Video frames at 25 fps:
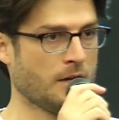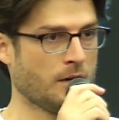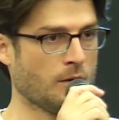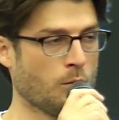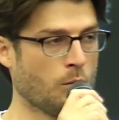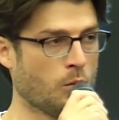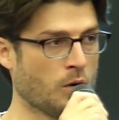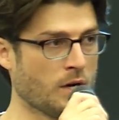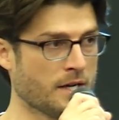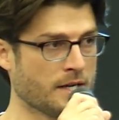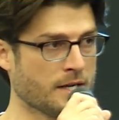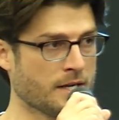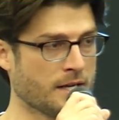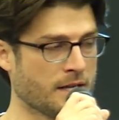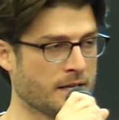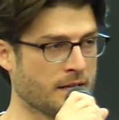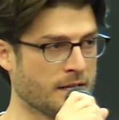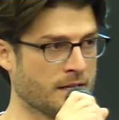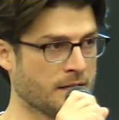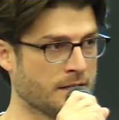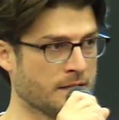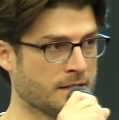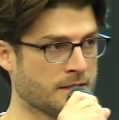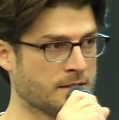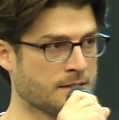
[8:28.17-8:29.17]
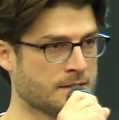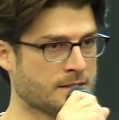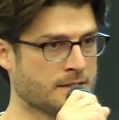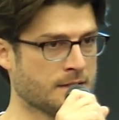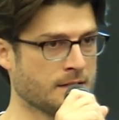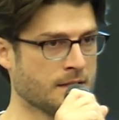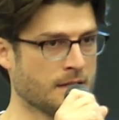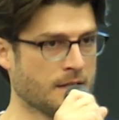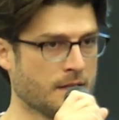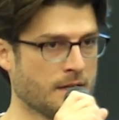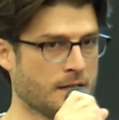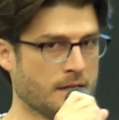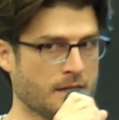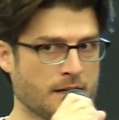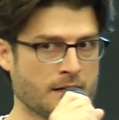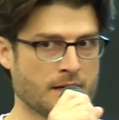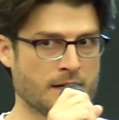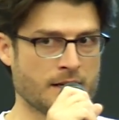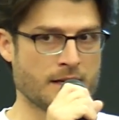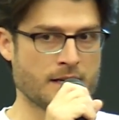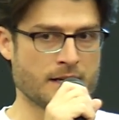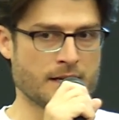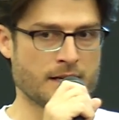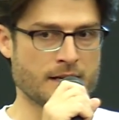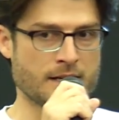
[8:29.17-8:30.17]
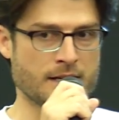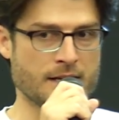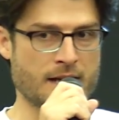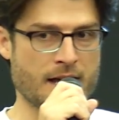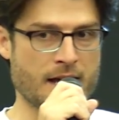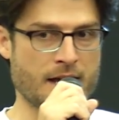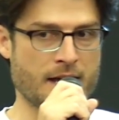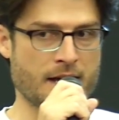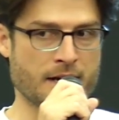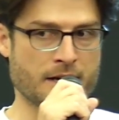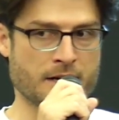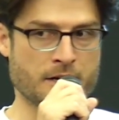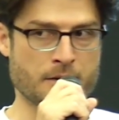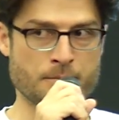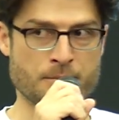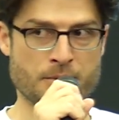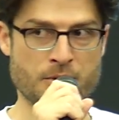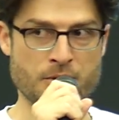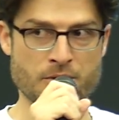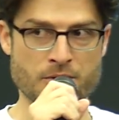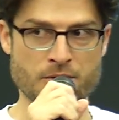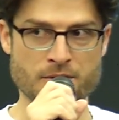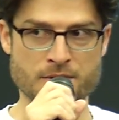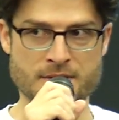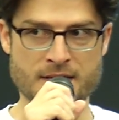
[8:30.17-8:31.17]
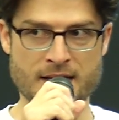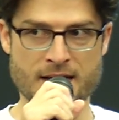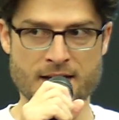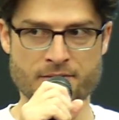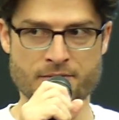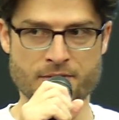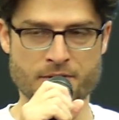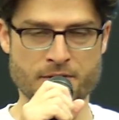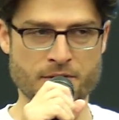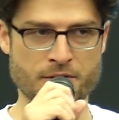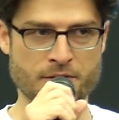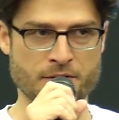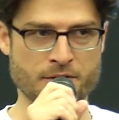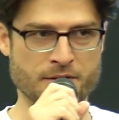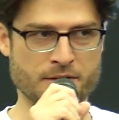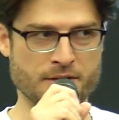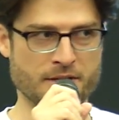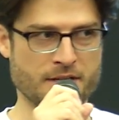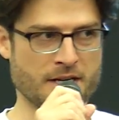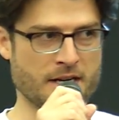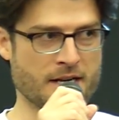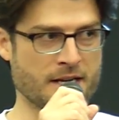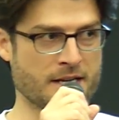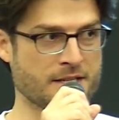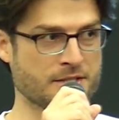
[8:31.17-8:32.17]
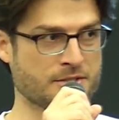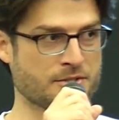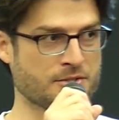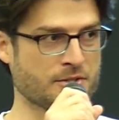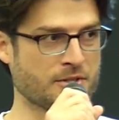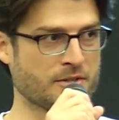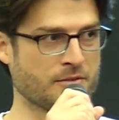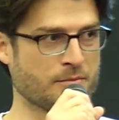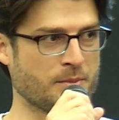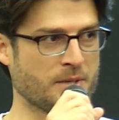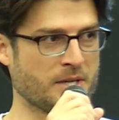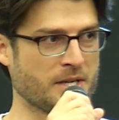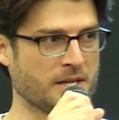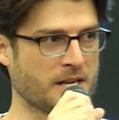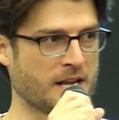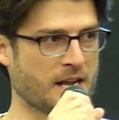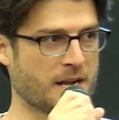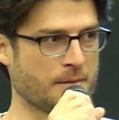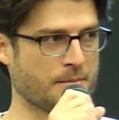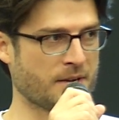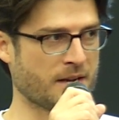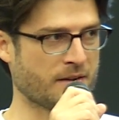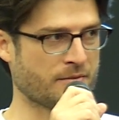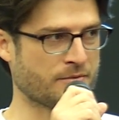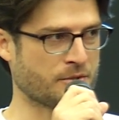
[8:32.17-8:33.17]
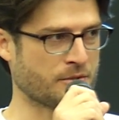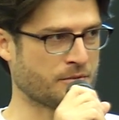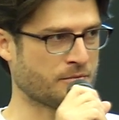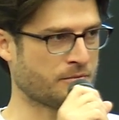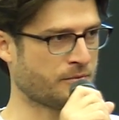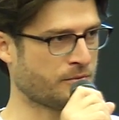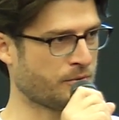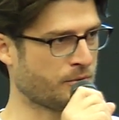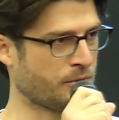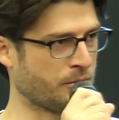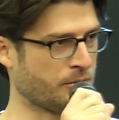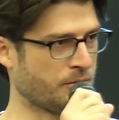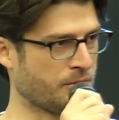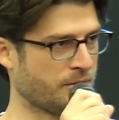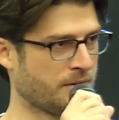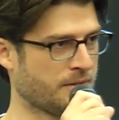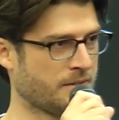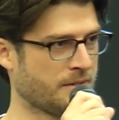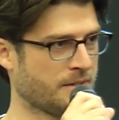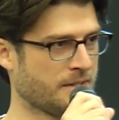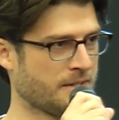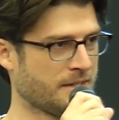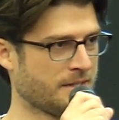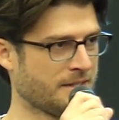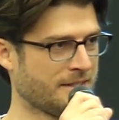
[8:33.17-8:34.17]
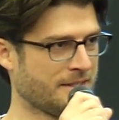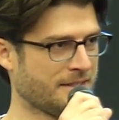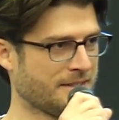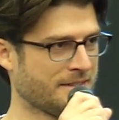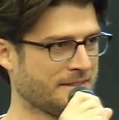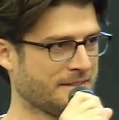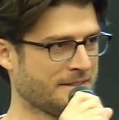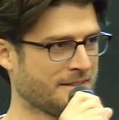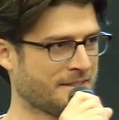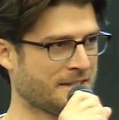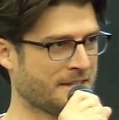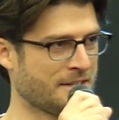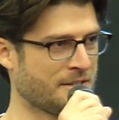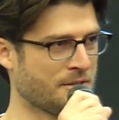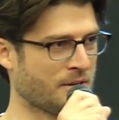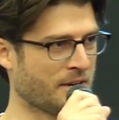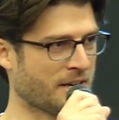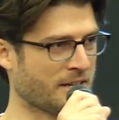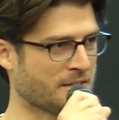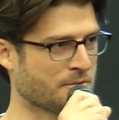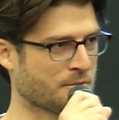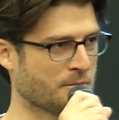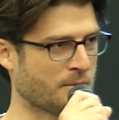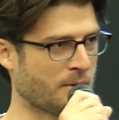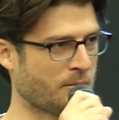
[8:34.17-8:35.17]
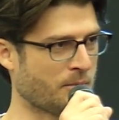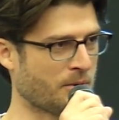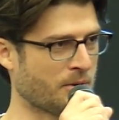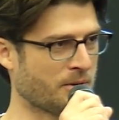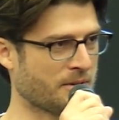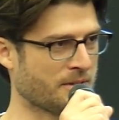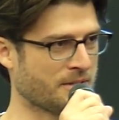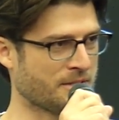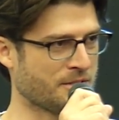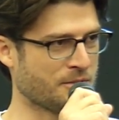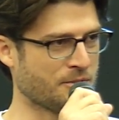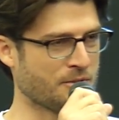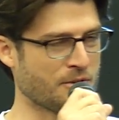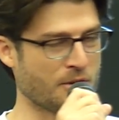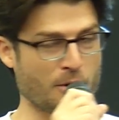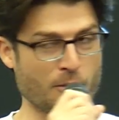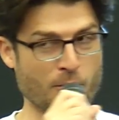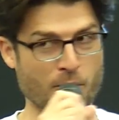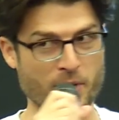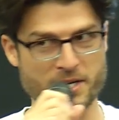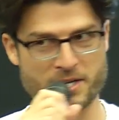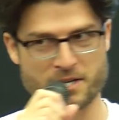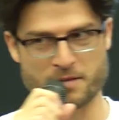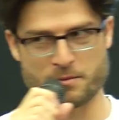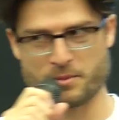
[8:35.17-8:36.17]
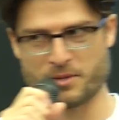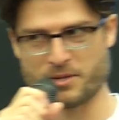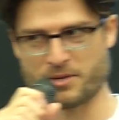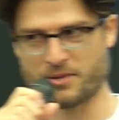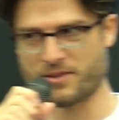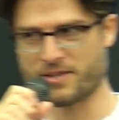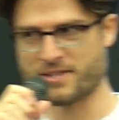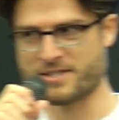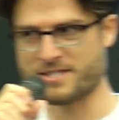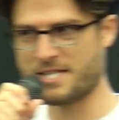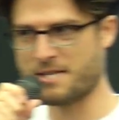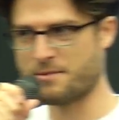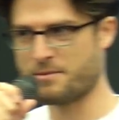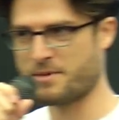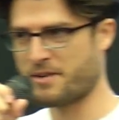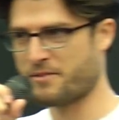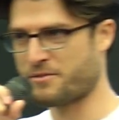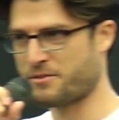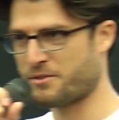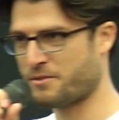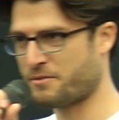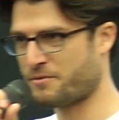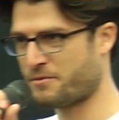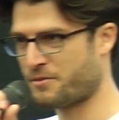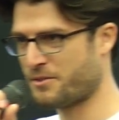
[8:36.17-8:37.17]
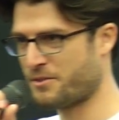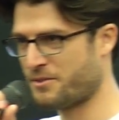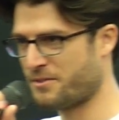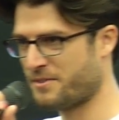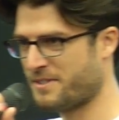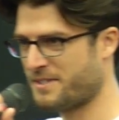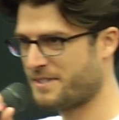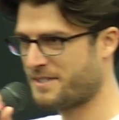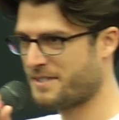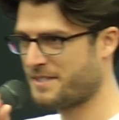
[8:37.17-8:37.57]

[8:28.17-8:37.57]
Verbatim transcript: One is computers have a, a history of being named after fruit. Can you guys remember? Do you know one computer that's named after a fruit?